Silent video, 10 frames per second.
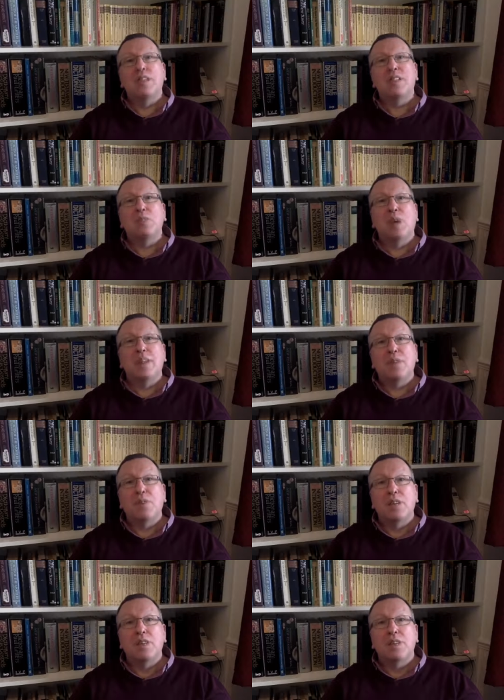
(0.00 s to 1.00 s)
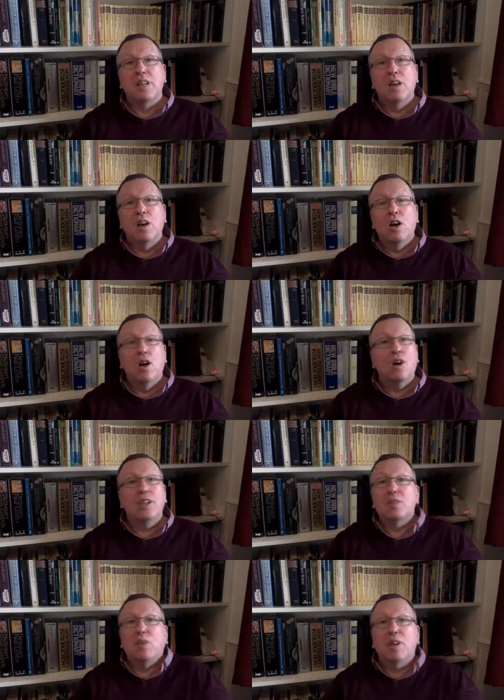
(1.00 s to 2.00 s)
This is where they first heard
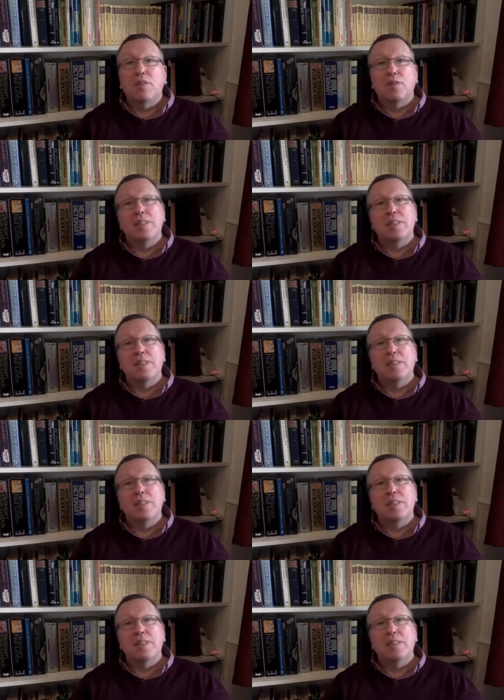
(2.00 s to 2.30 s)
his wonderful